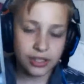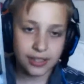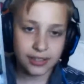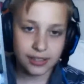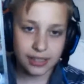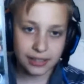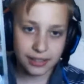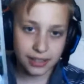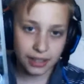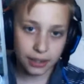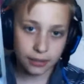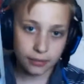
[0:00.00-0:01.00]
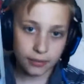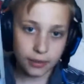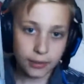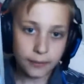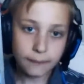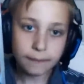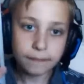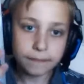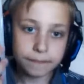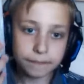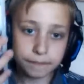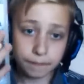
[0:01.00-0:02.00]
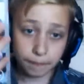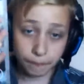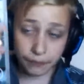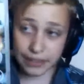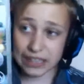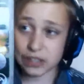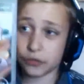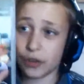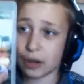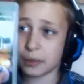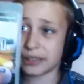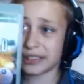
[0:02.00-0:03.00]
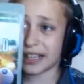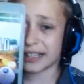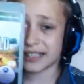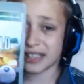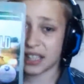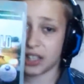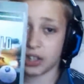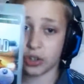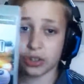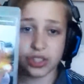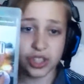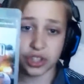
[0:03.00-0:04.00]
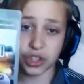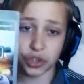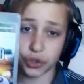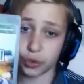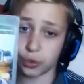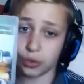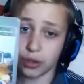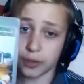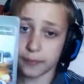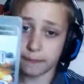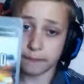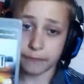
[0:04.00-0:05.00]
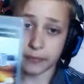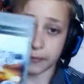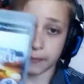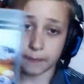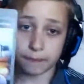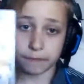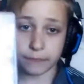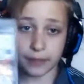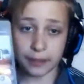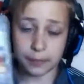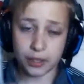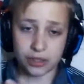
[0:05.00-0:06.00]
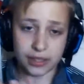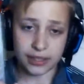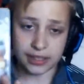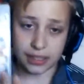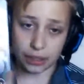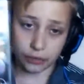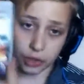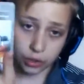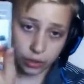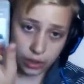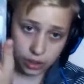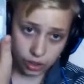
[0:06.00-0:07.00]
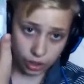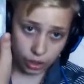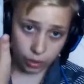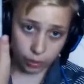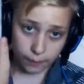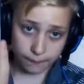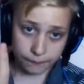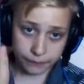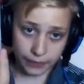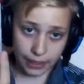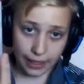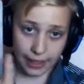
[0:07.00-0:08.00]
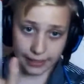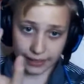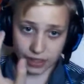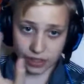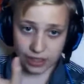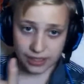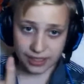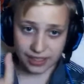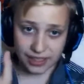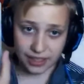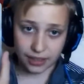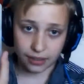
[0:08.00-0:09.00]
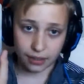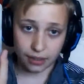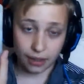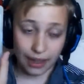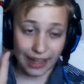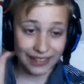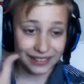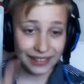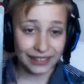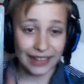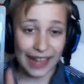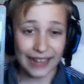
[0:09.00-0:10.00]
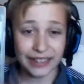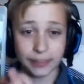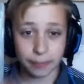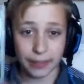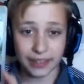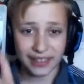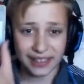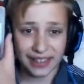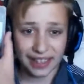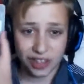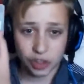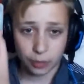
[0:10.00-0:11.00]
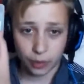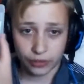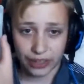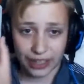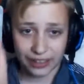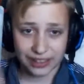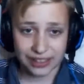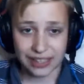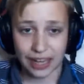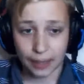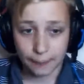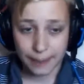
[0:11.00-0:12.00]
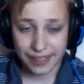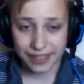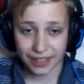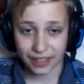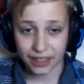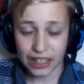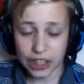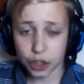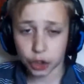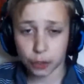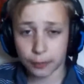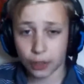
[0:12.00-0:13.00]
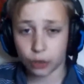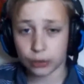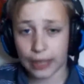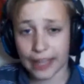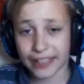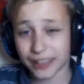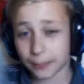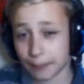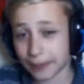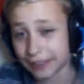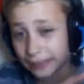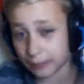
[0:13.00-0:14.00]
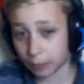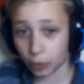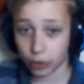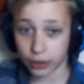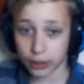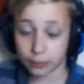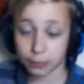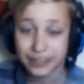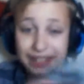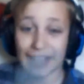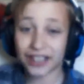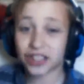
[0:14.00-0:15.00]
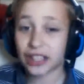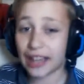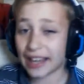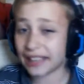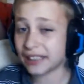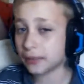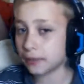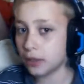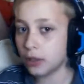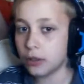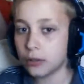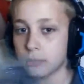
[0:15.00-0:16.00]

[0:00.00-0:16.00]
So as you guys can see, it's very nice. It looks new because it is kind of new. So, and as you guys can see, and in 8-bit, some of the letters missing. It should be called 8-bit boy, but it's actually 8.